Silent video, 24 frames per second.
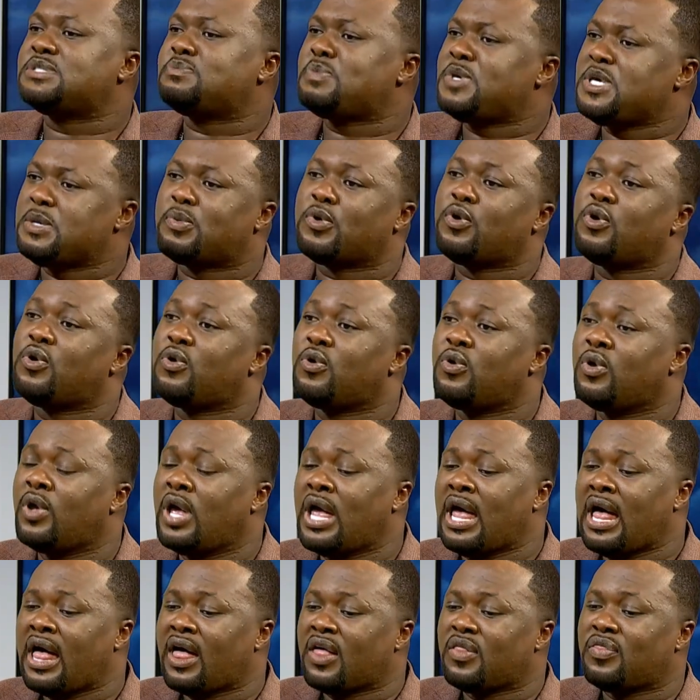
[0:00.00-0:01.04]
people
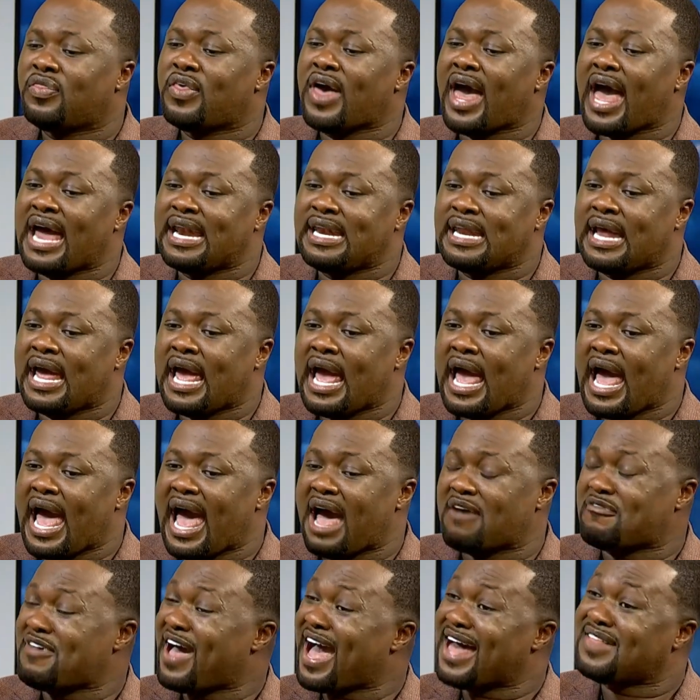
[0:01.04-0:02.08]
that
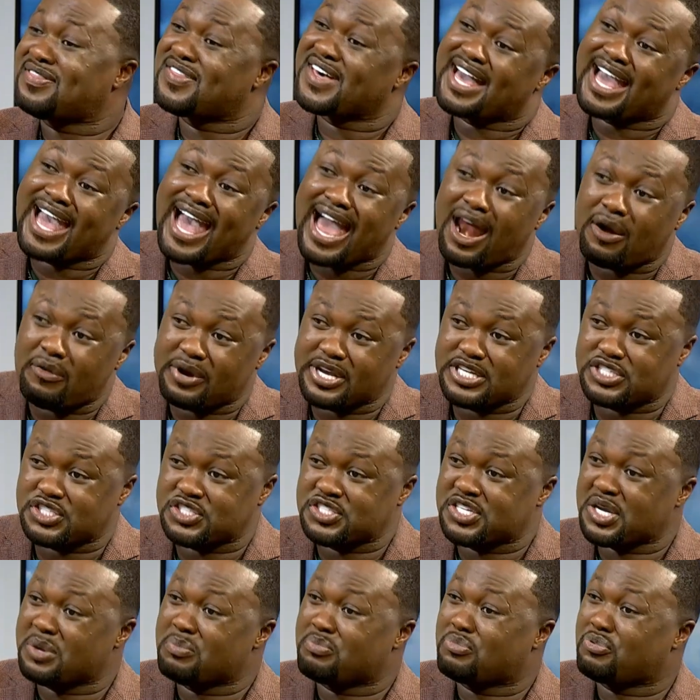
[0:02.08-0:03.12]
have had the courage,
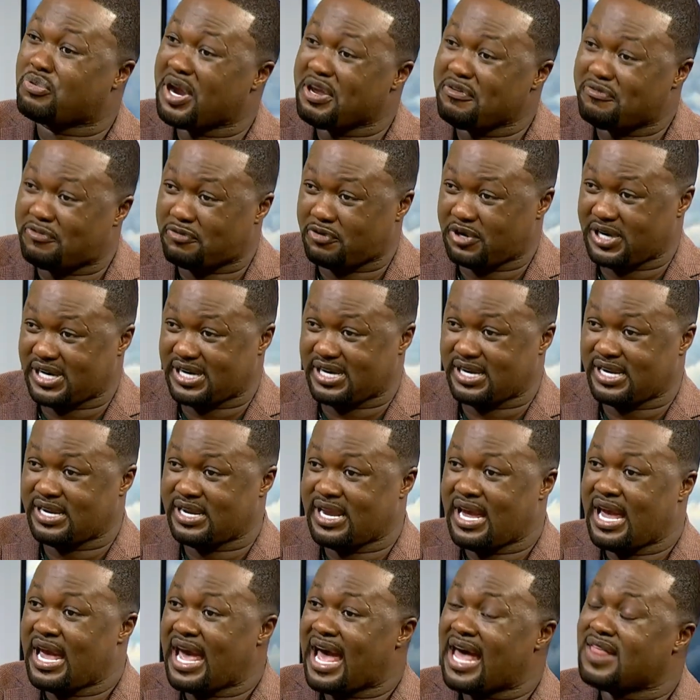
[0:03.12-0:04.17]
the bravery,
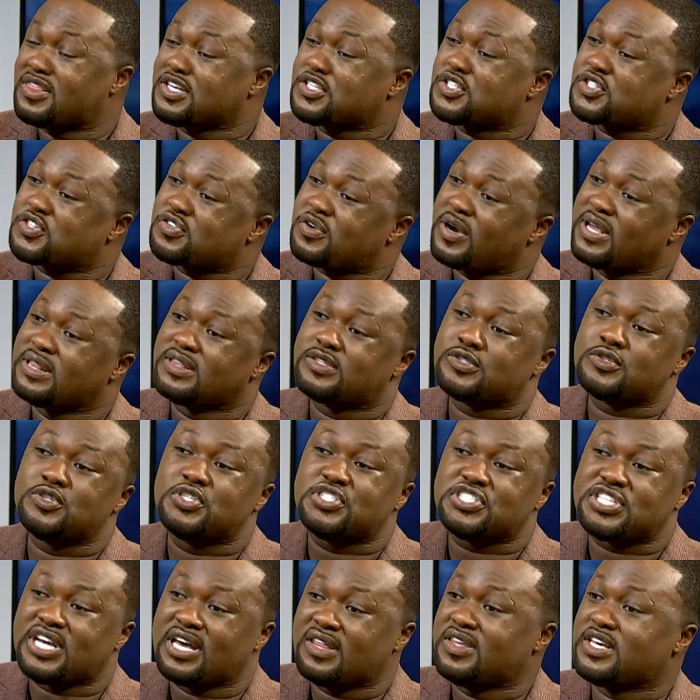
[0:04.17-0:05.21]
and the strength to
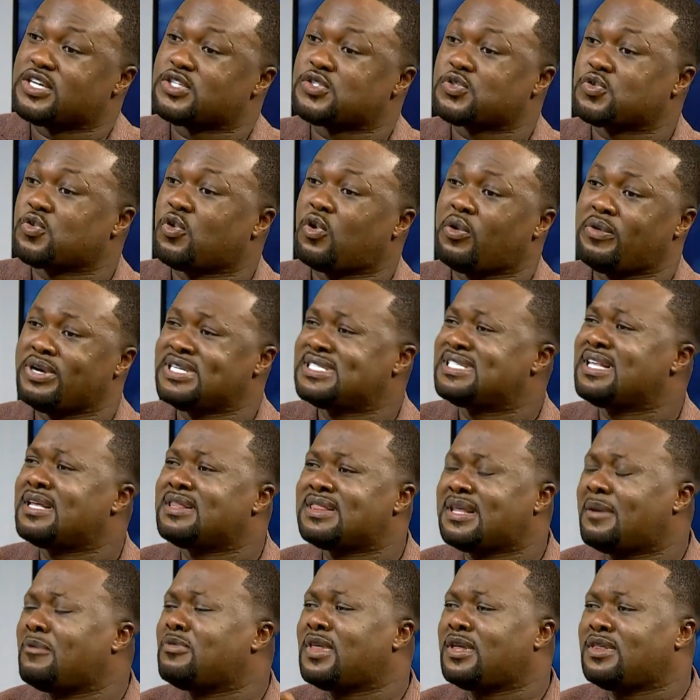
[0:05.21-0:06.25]
share their stories.
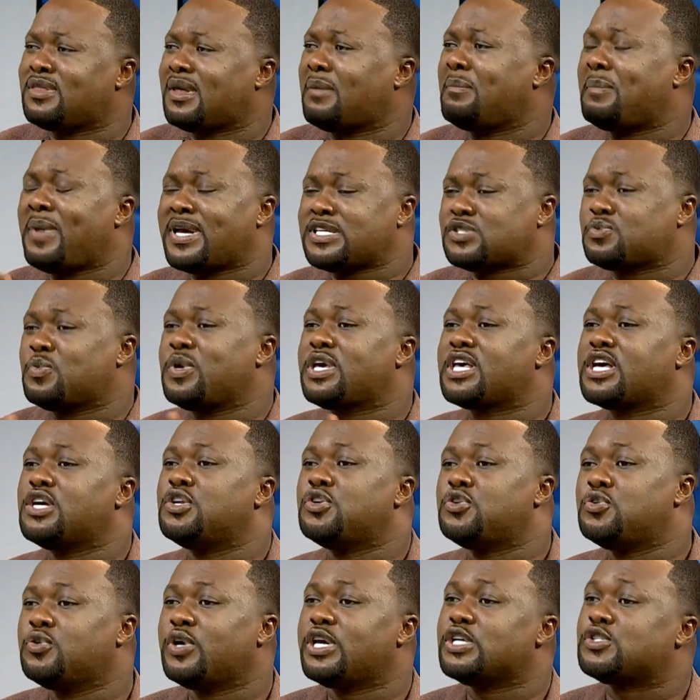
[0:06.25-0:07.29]
The best we can
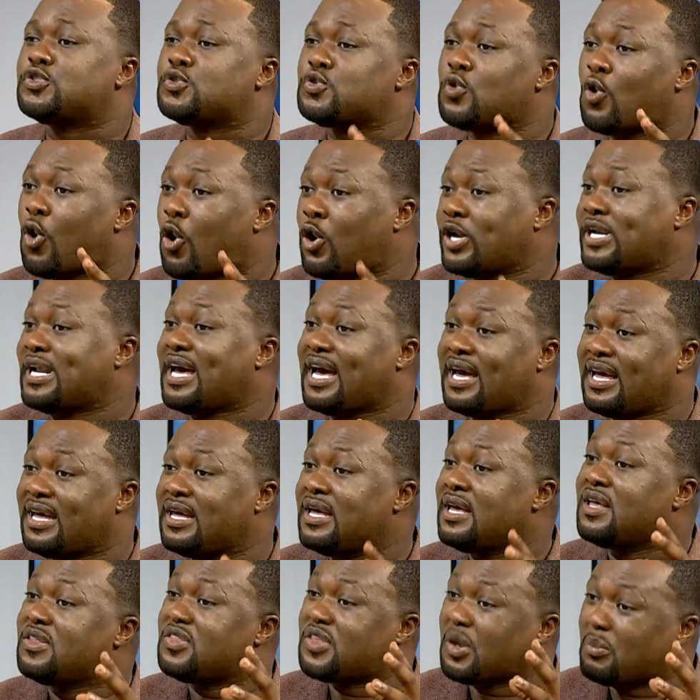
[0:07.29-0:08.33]
do is to honor
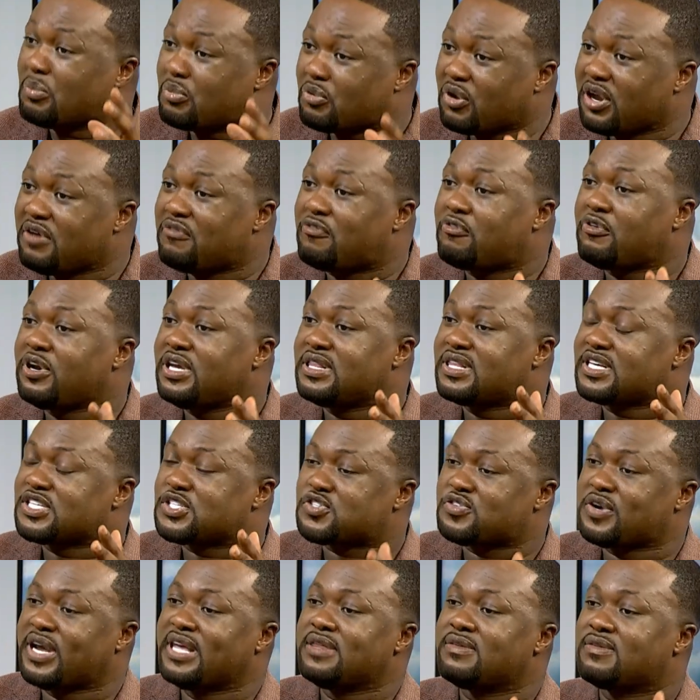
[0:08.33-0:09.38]
the bravery, the
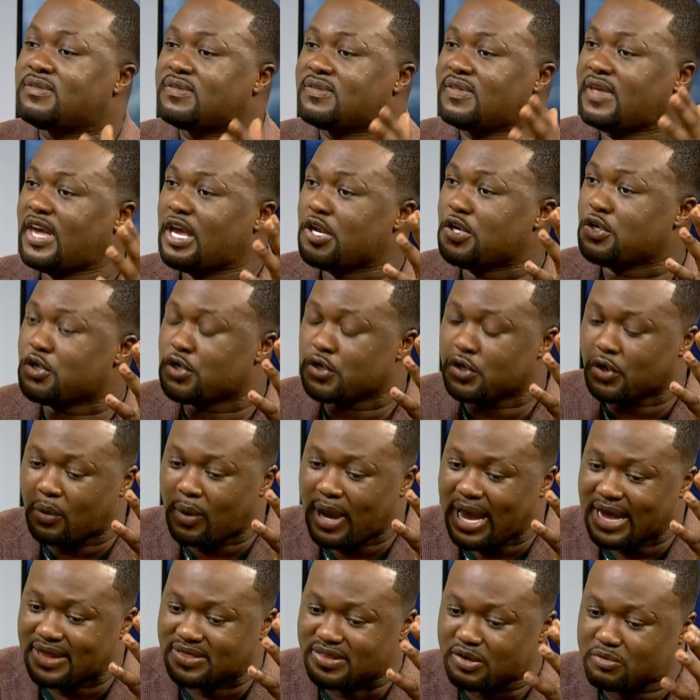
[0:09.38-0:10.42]
strength, and, you know,
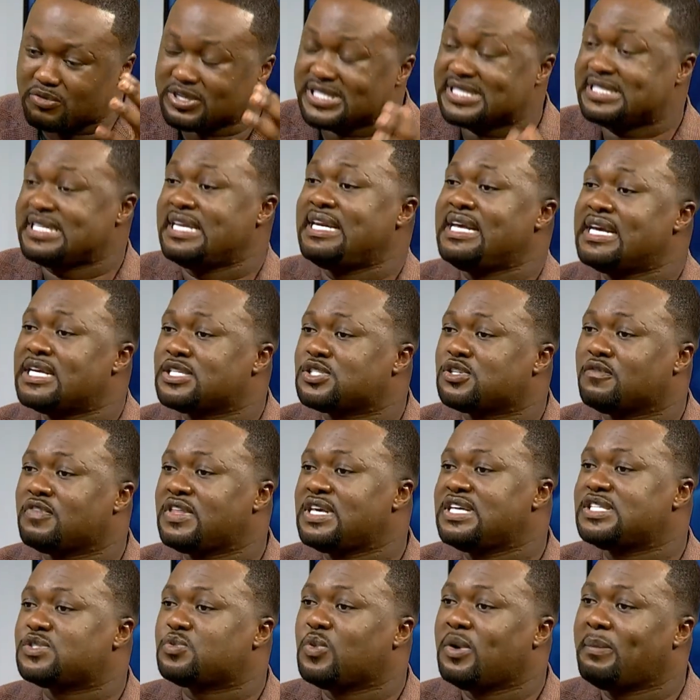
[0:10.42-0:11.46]
and the resilience of
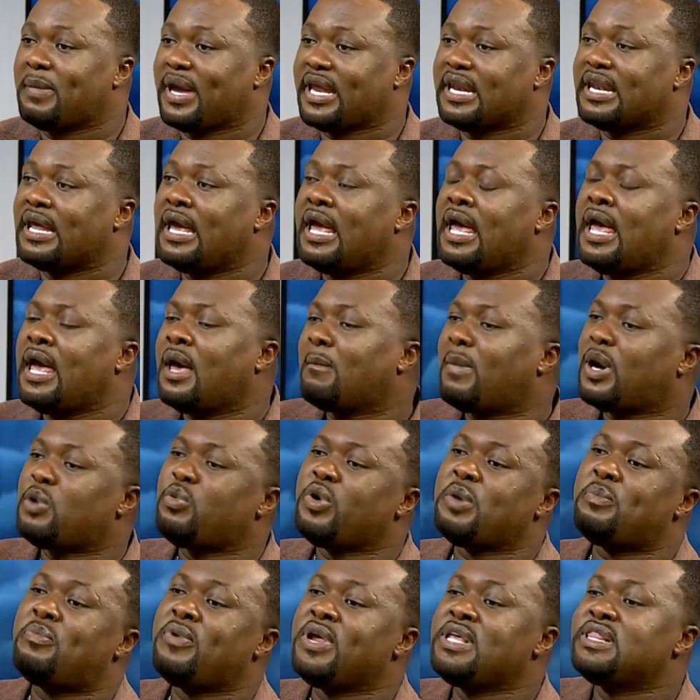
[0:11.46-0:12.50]
these women. But
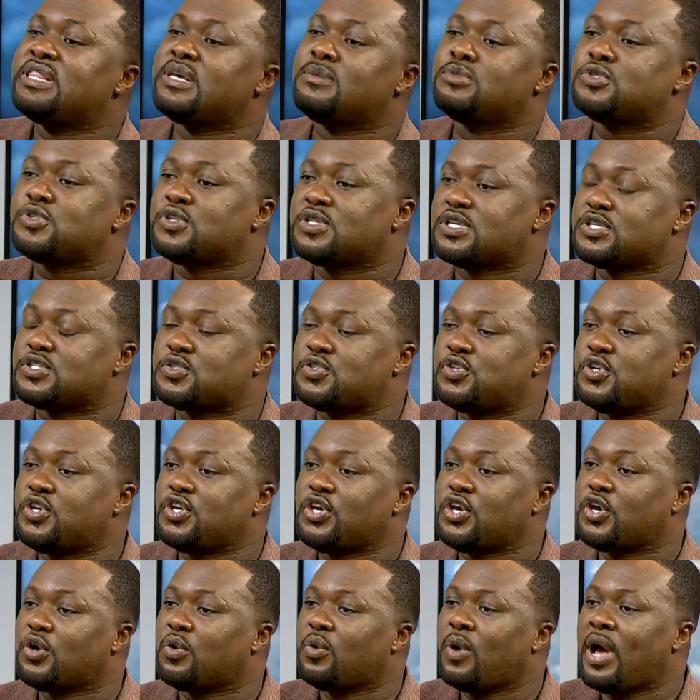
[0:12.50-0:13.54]
we bring them to the
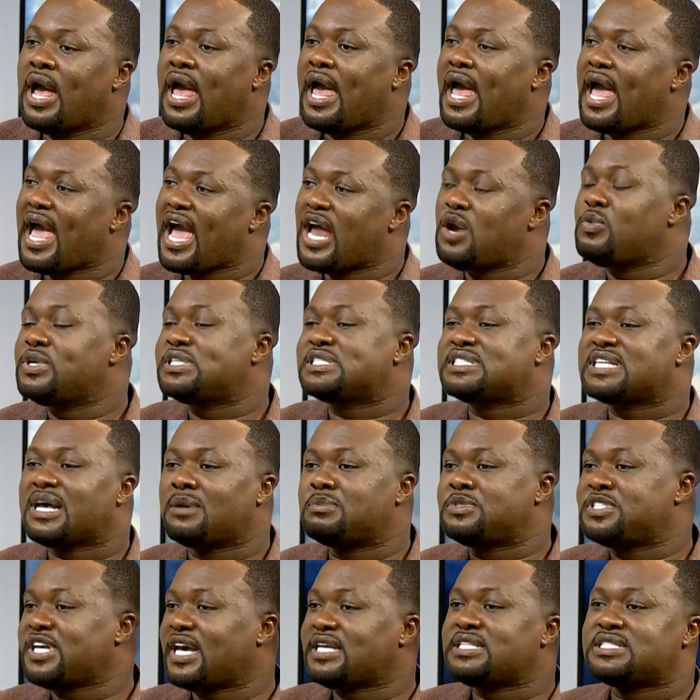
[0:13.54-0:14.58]
studio and we
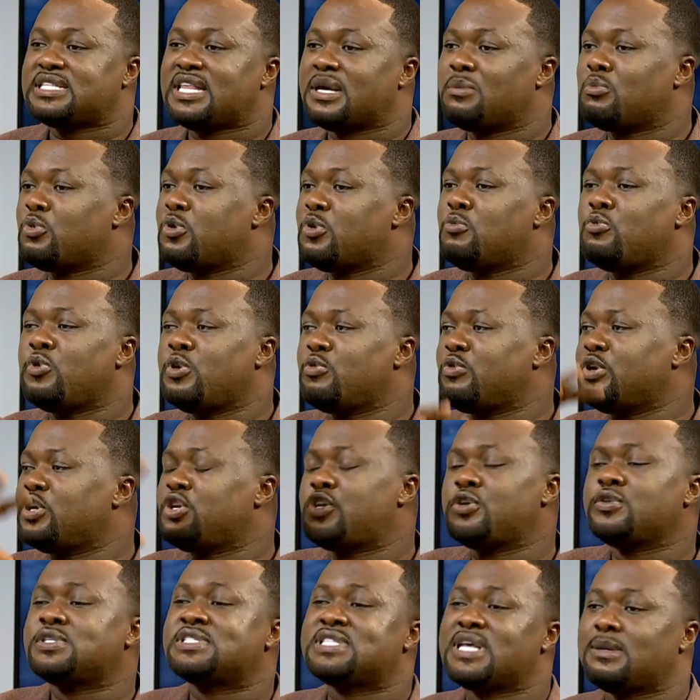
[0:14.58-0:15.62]
subject them, we
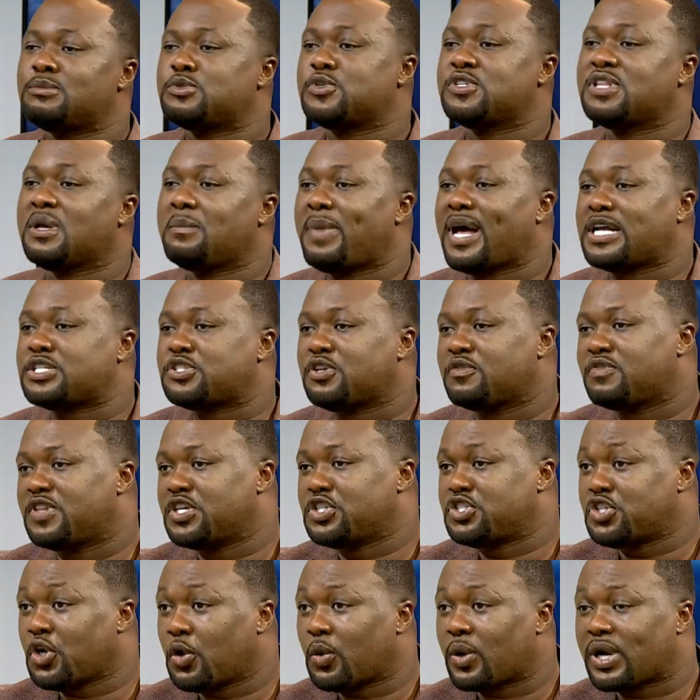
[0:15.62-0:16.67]
reduce them to the butt of the
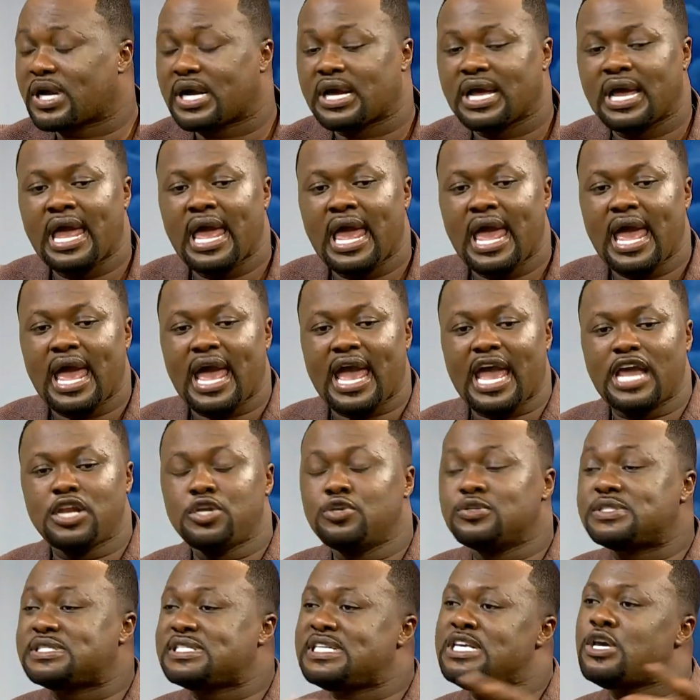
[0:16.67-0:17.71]
joke. And you
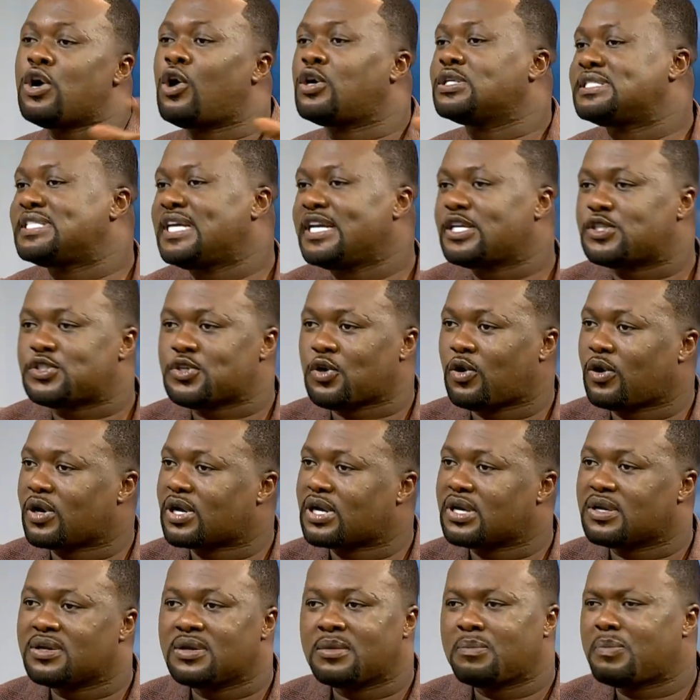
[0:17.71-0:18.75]
see on
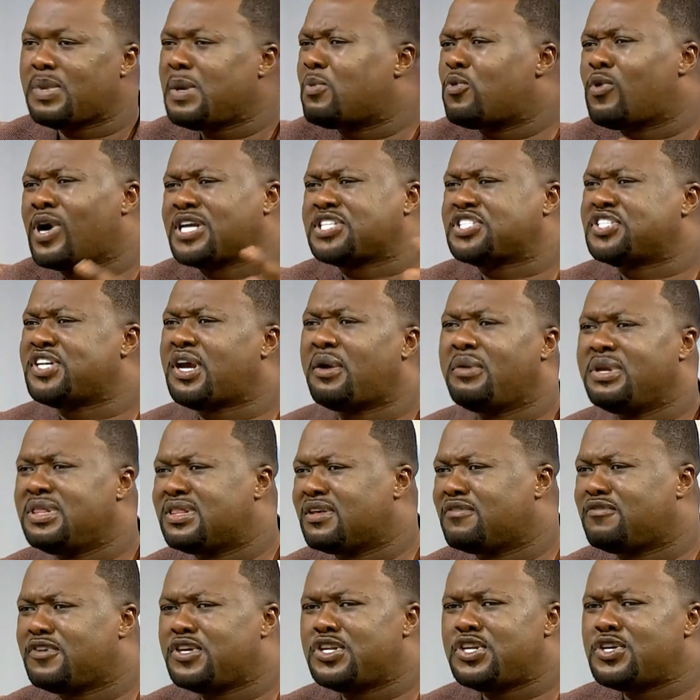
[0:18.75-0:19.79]
TikTok, people are sharing the
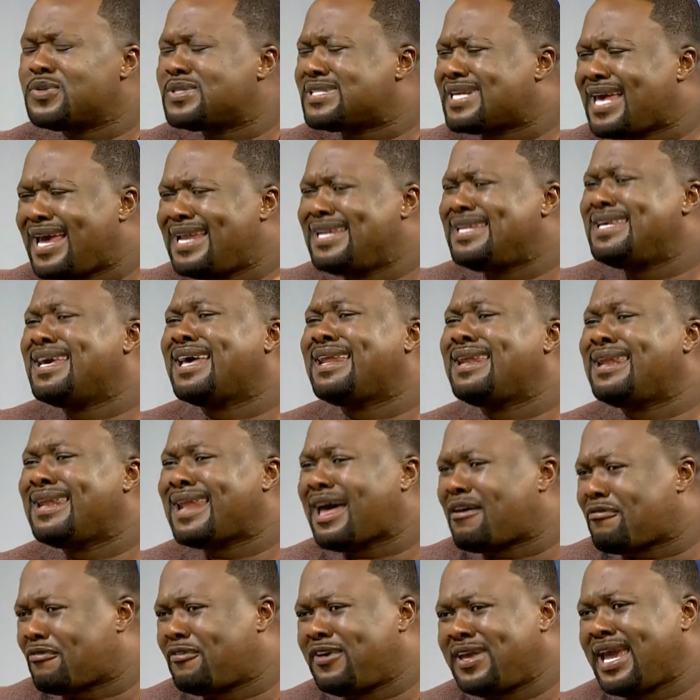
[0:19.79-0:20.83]
videos and they are
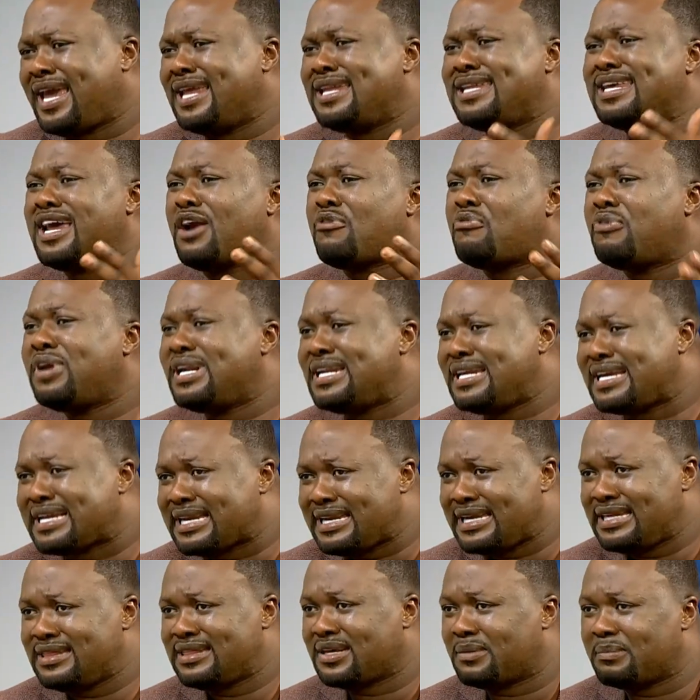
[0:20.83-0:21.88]
laughing and they are
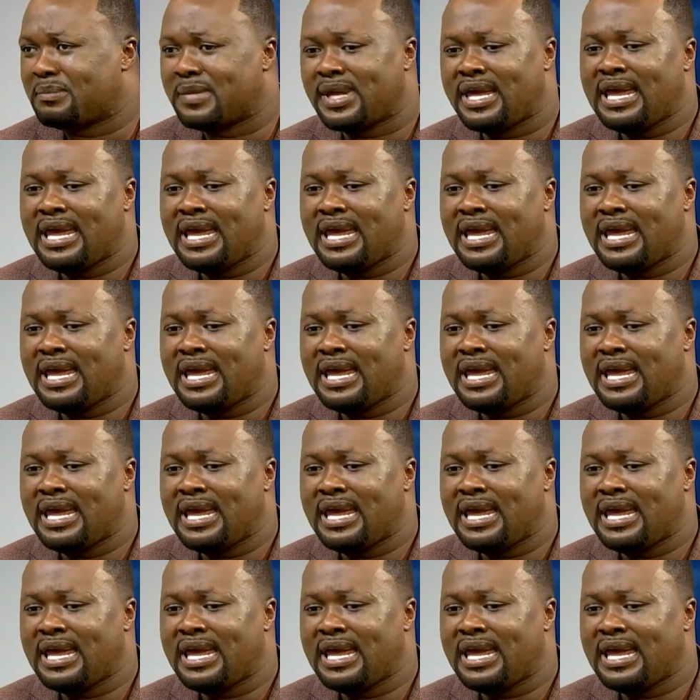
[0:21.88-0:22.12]
ridiculing them.